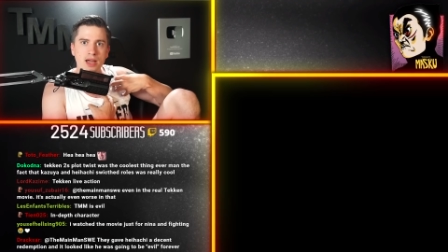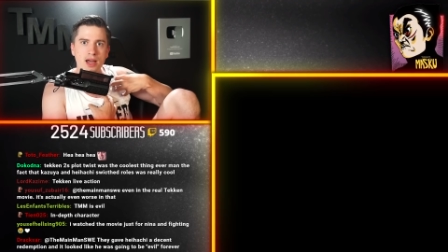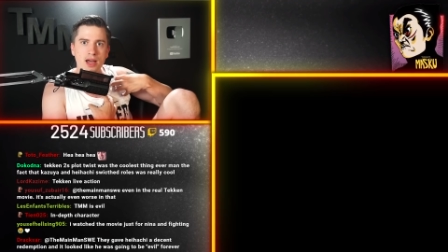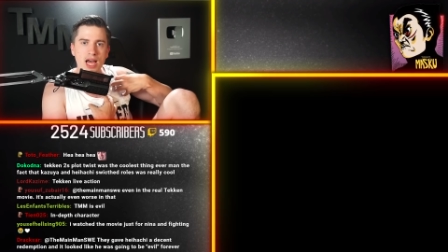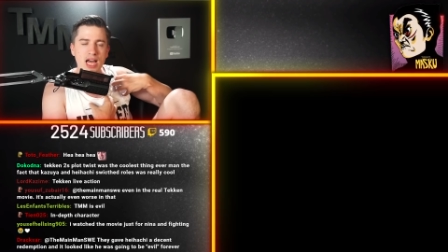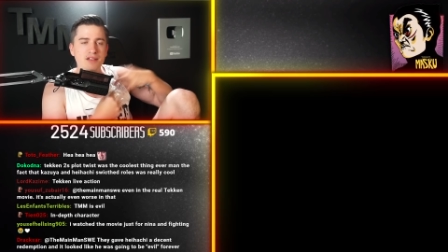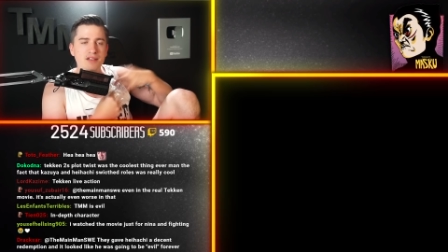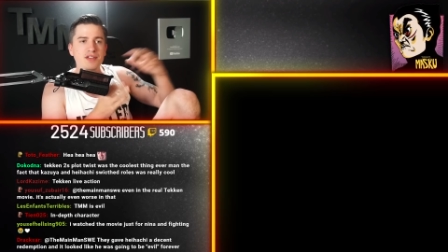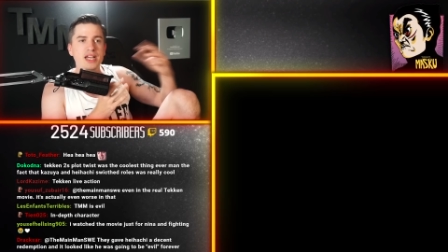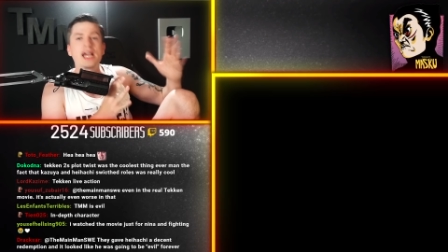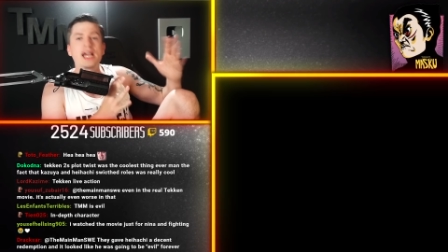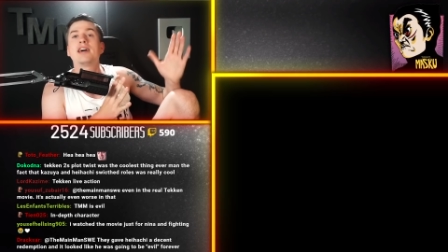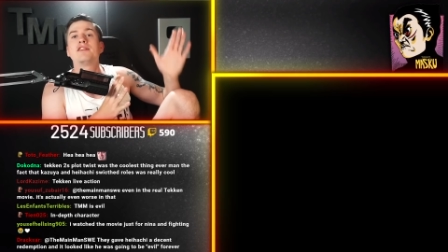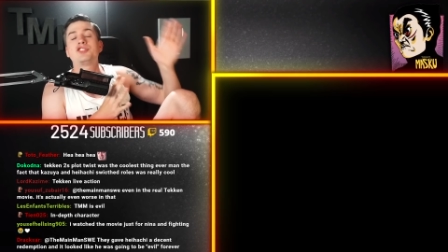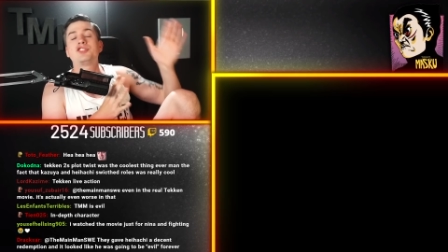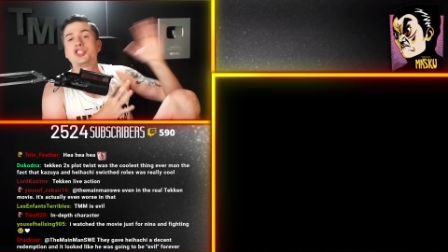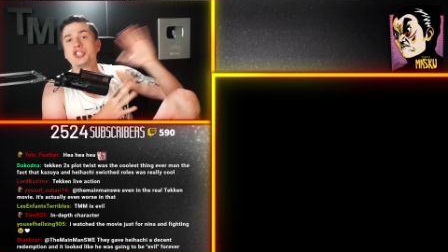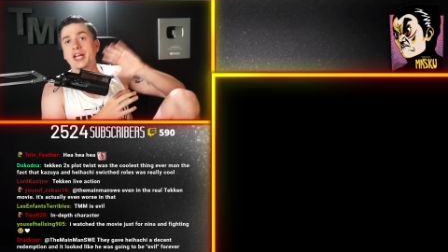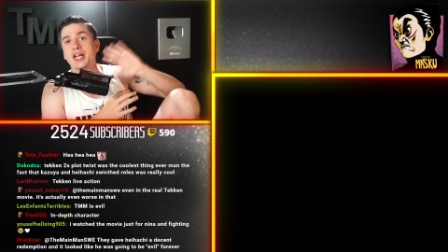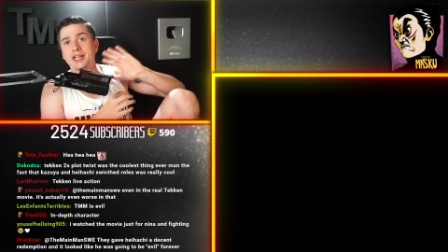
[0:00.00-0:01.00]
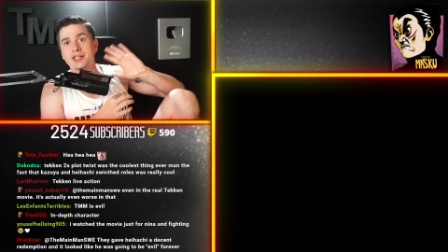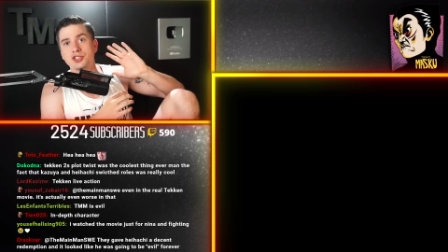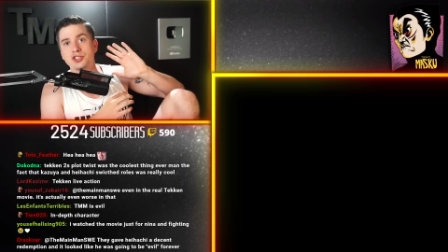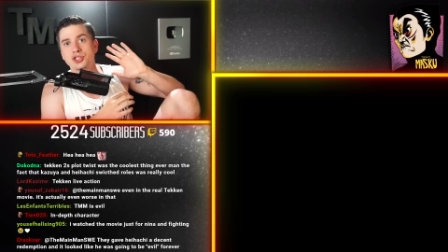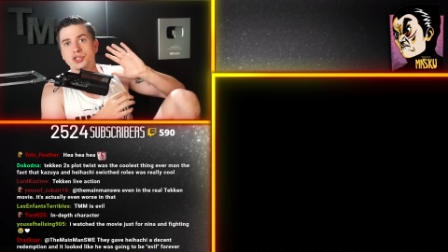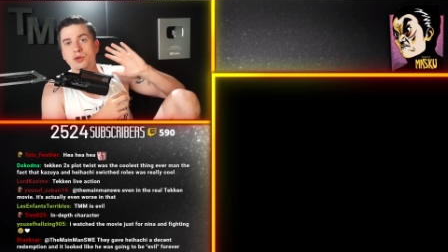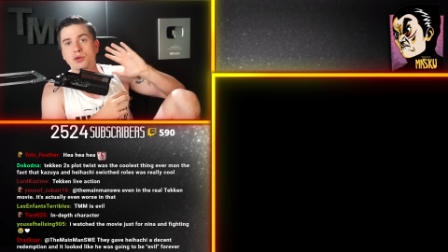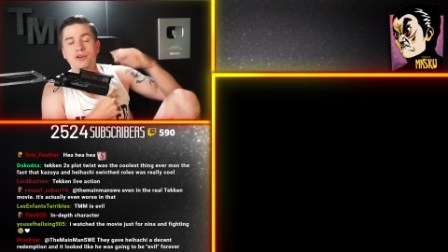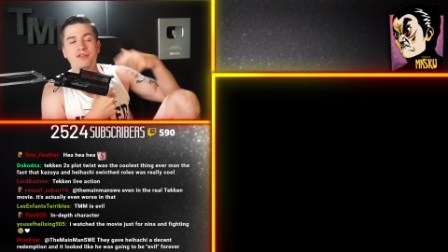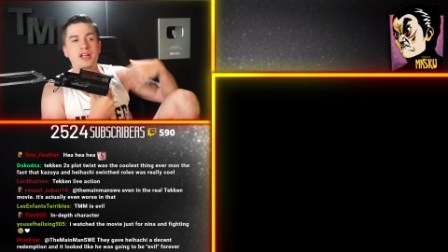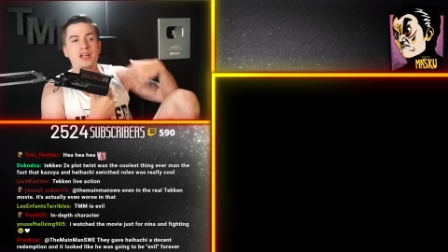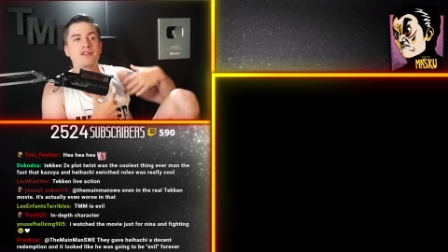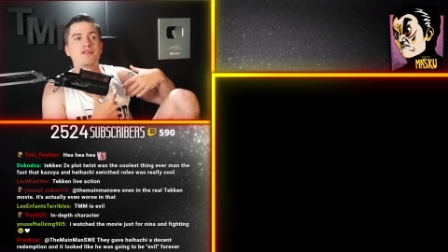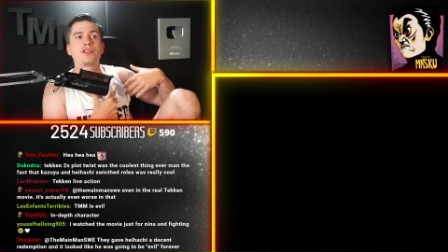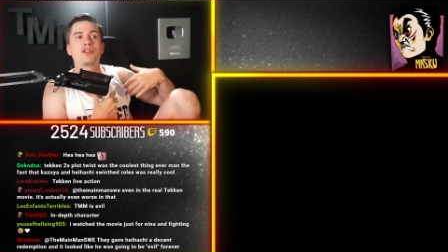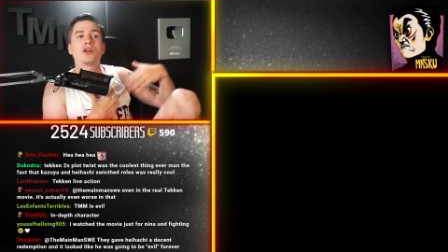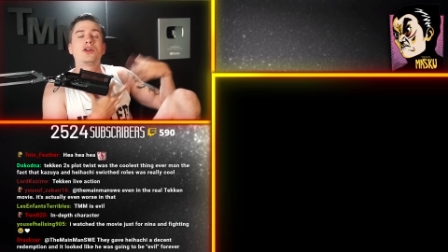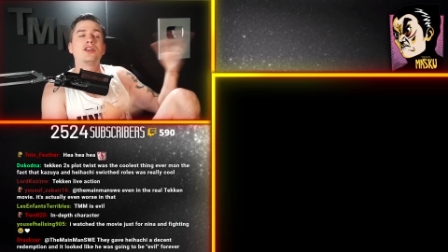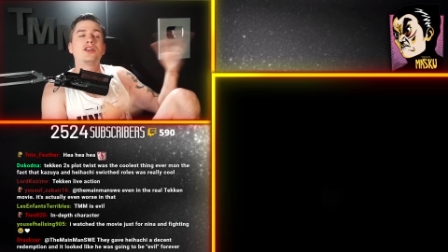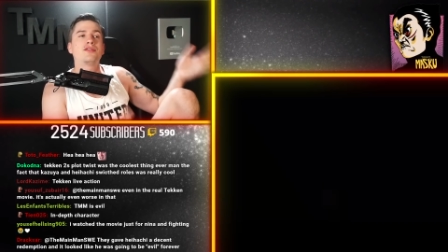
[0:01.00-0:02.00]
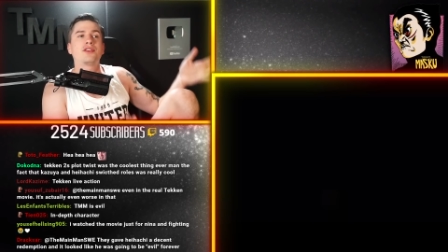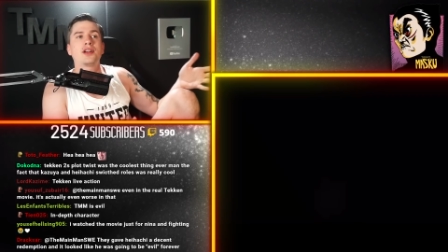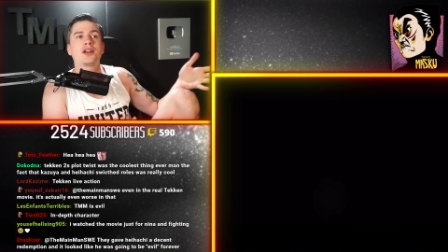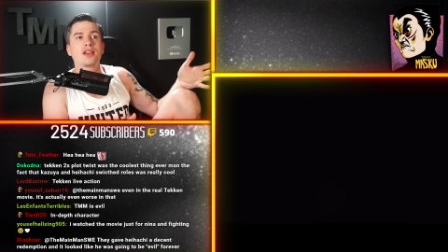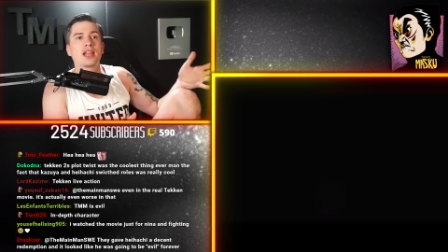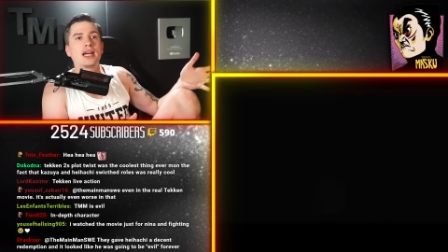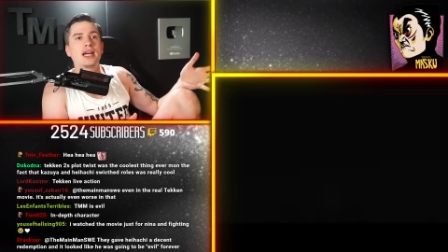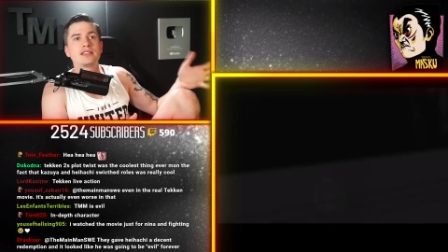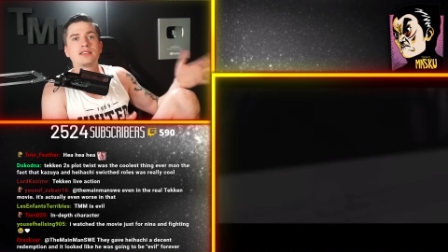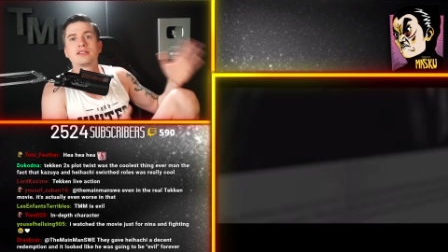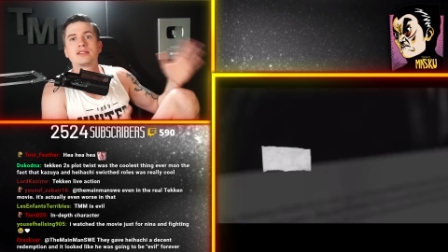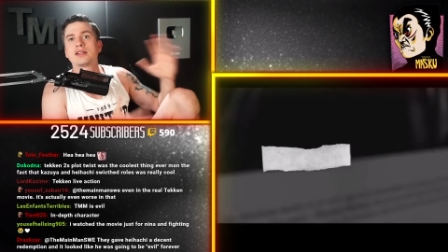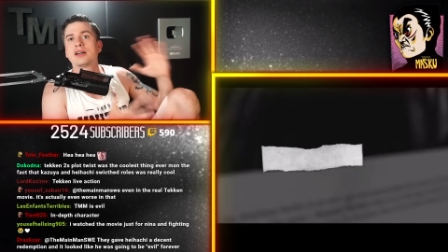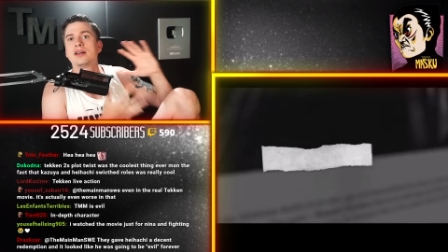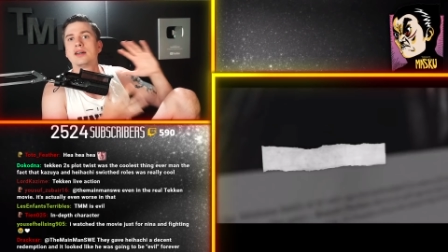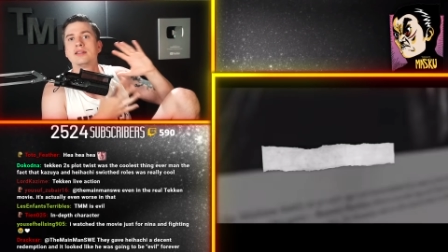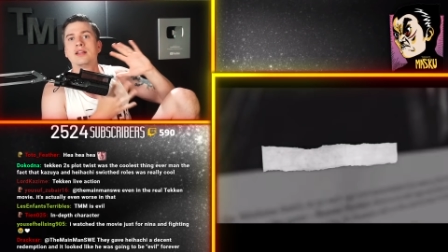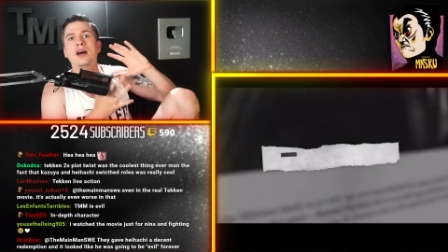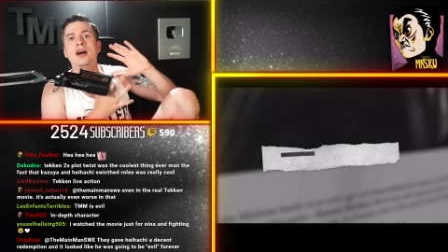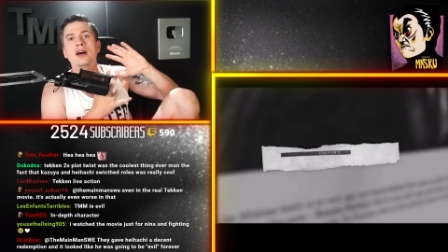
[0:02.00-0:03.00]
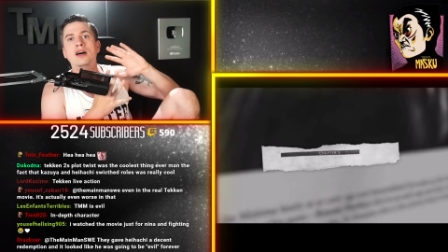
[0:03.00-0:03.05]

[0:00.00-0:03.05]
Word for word: and they have changed, or they've learned their lesson,